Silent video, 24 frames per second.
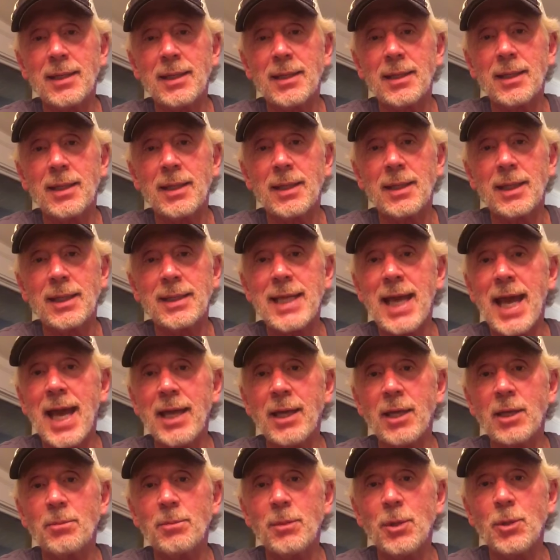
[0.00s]
an
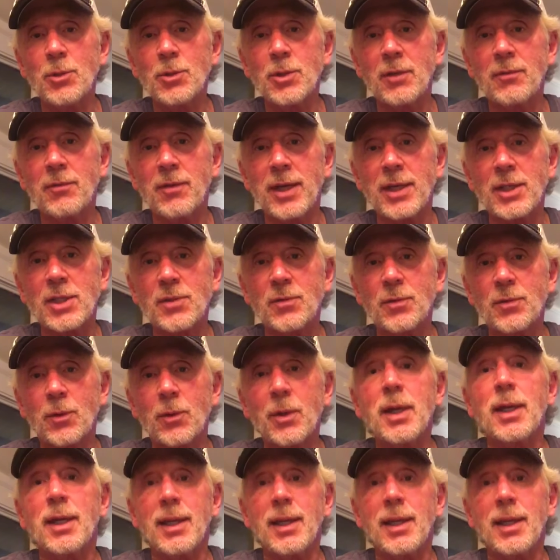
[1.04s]
Italian music festival.